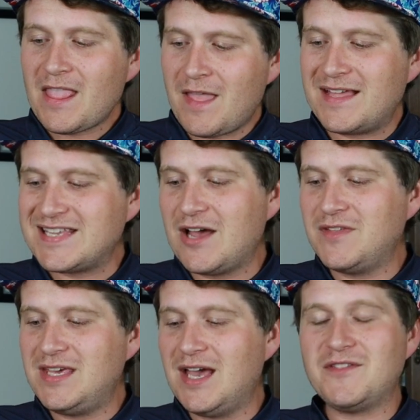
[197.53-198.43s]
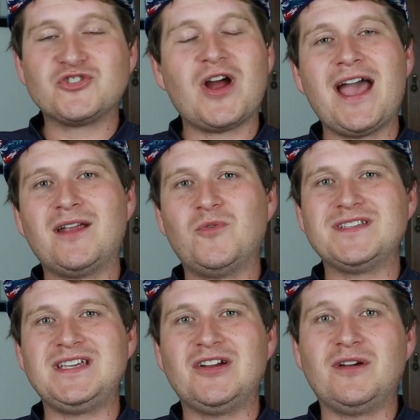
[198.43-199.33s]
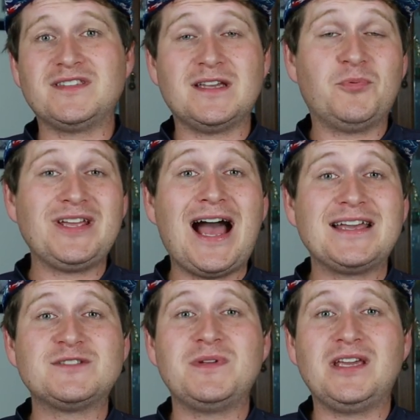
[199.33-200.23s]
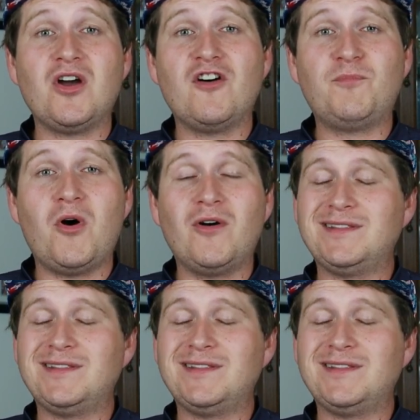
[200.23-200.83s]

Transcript: That's how the Triad was here. It's a pretty high spinning golf ball.